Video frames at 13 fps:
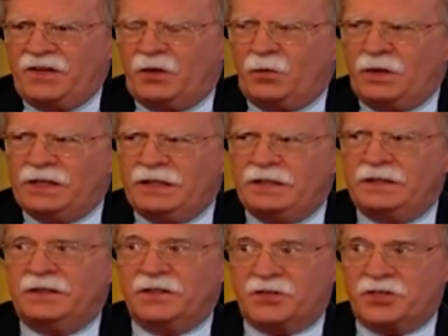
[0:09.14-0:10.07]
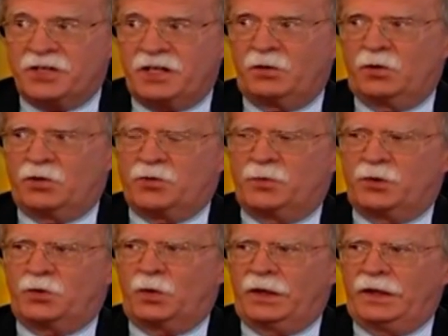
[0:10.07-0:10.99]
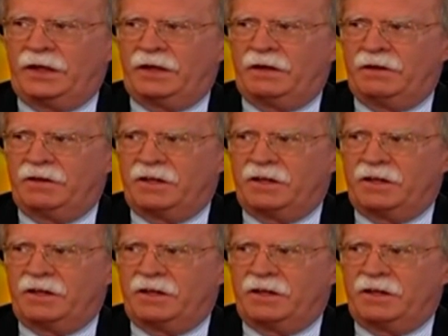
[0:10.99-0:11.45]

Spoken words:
think we need to distinguish between